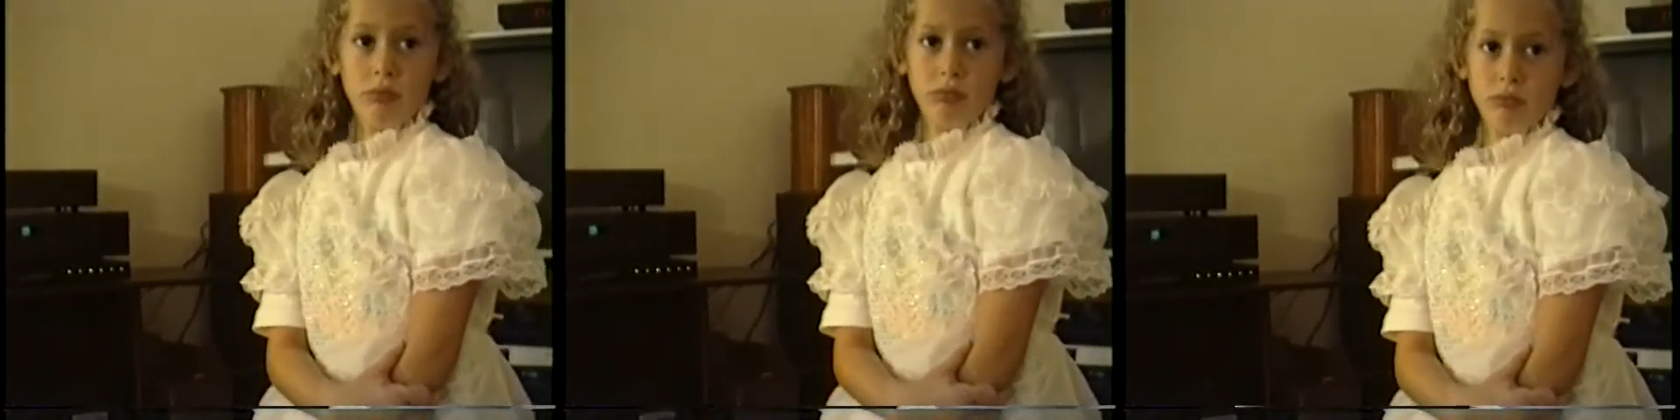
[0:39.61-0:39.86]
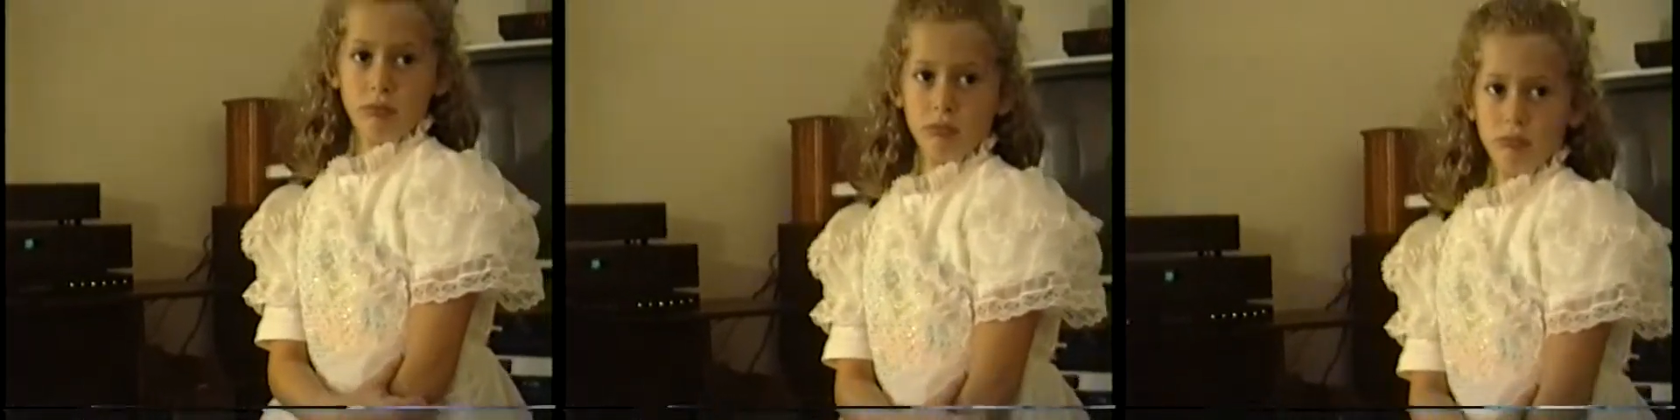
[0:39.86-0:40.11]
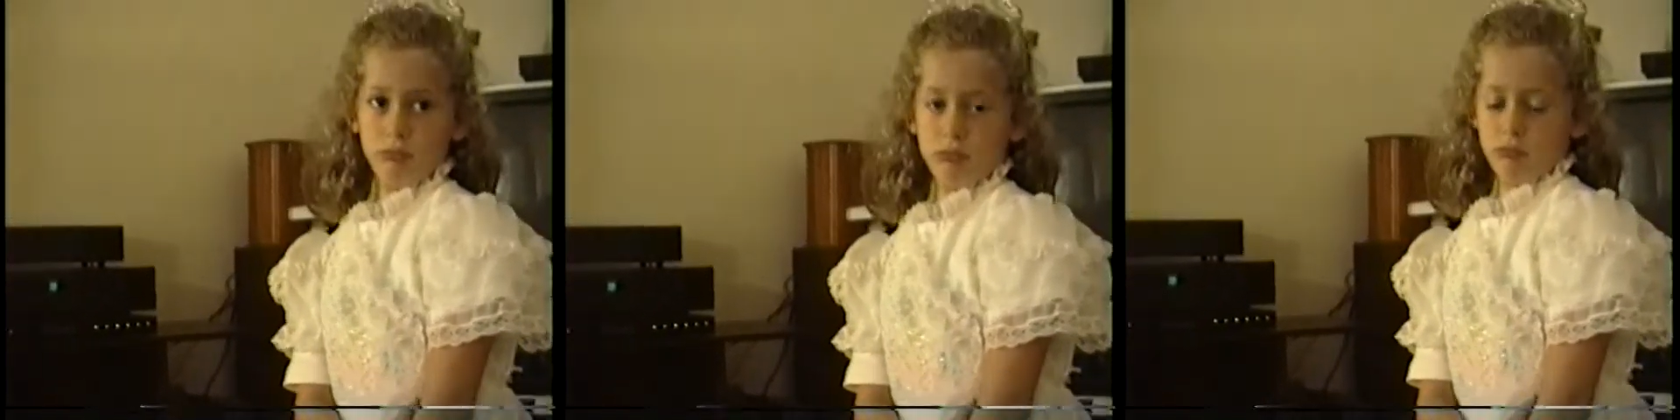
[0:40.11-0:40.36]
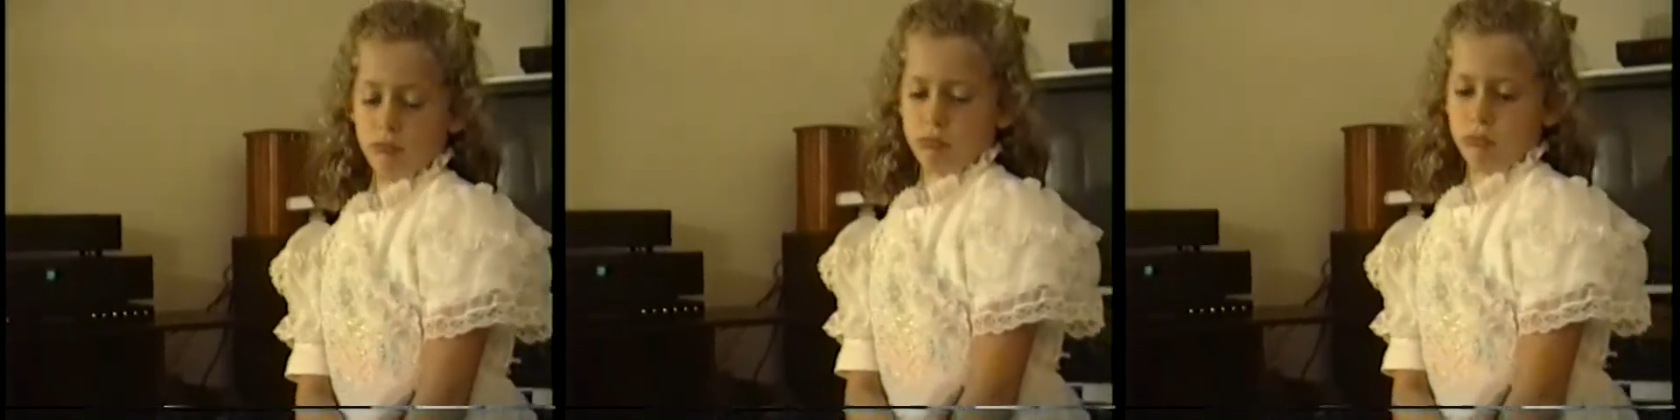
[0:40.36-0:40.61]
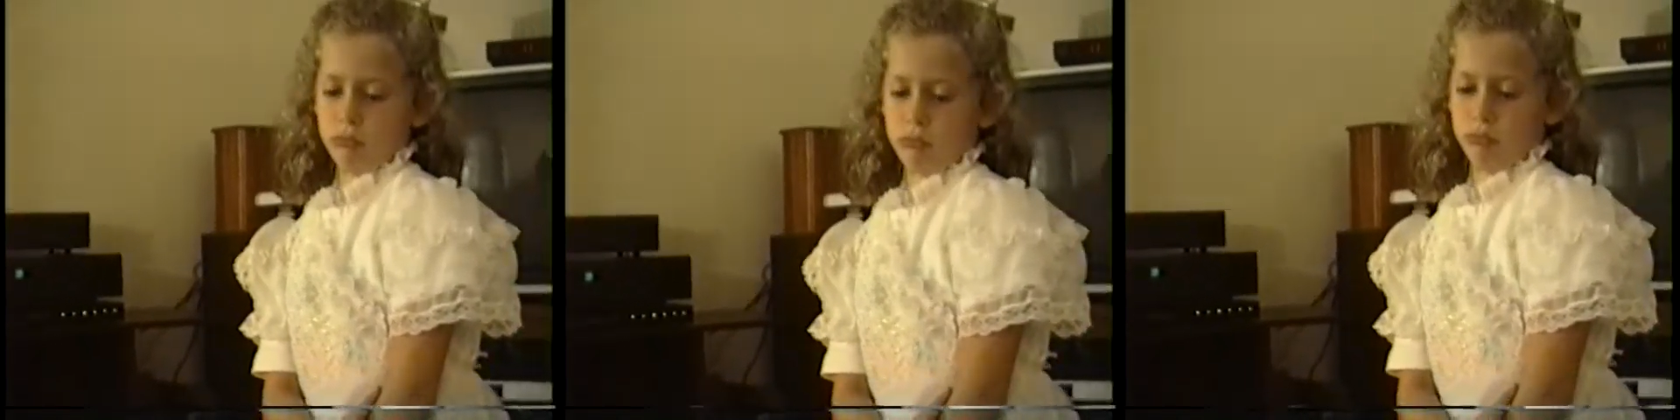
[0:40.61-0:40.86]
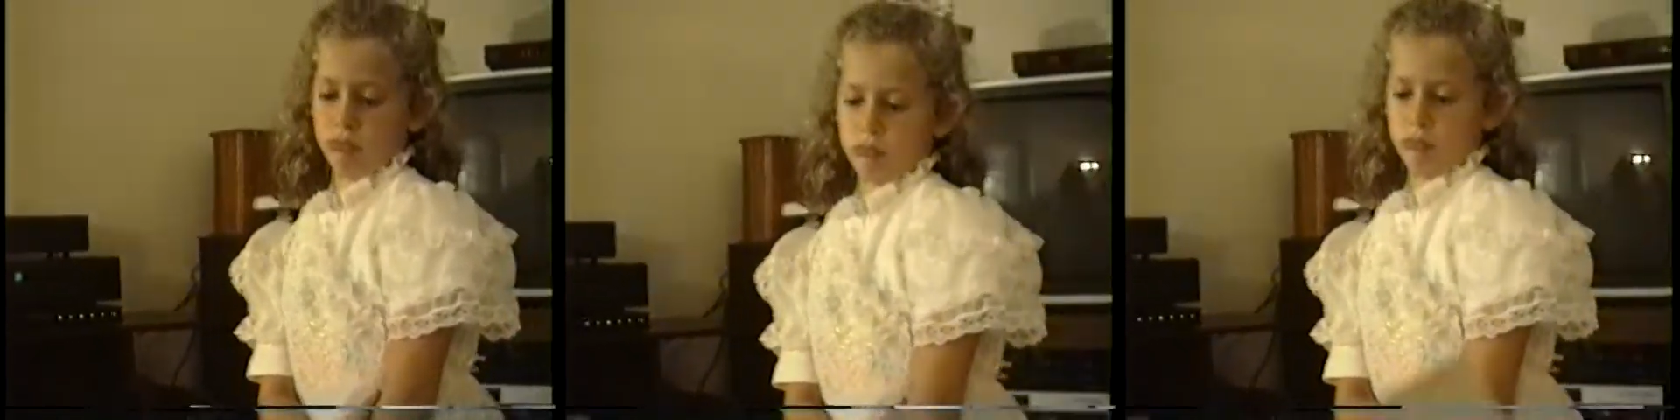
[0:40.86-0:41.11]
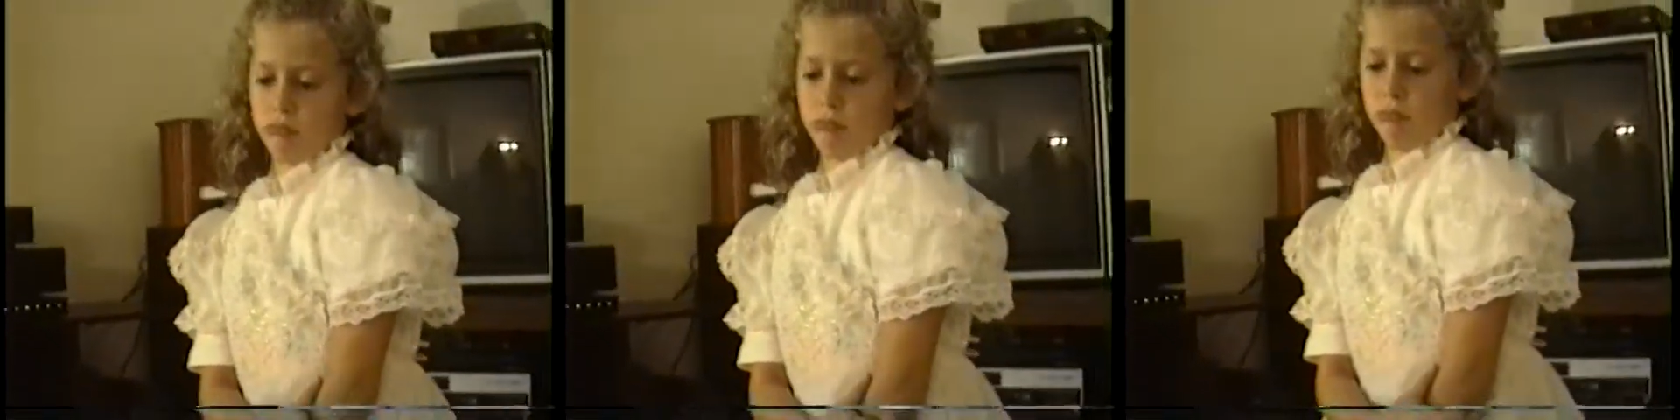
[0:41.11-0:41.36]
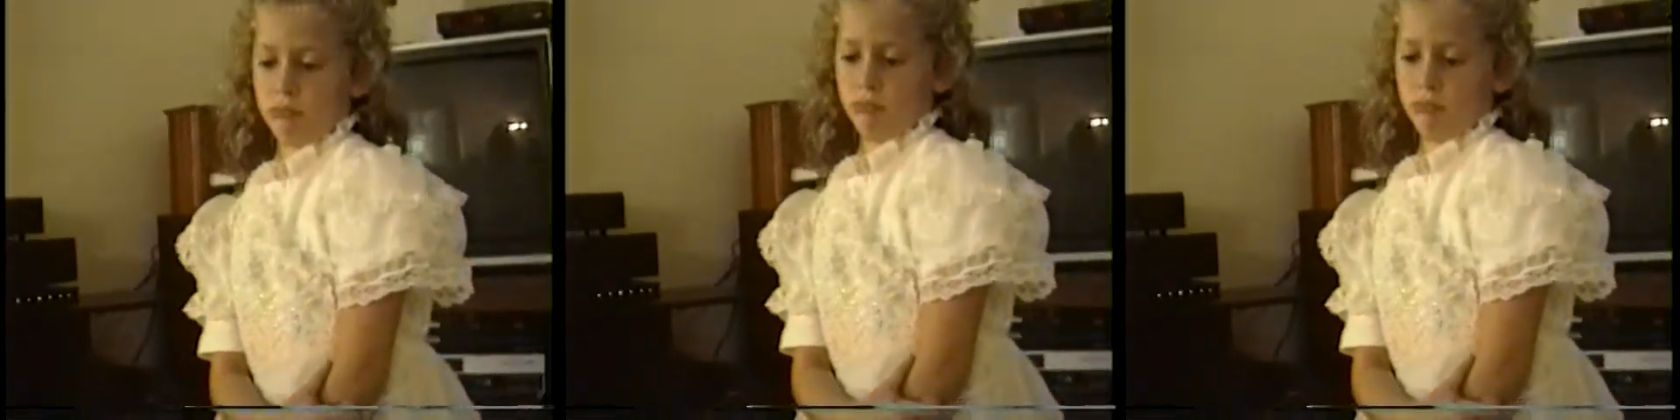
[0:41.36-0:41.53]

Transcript: The princess woke up very grumpy.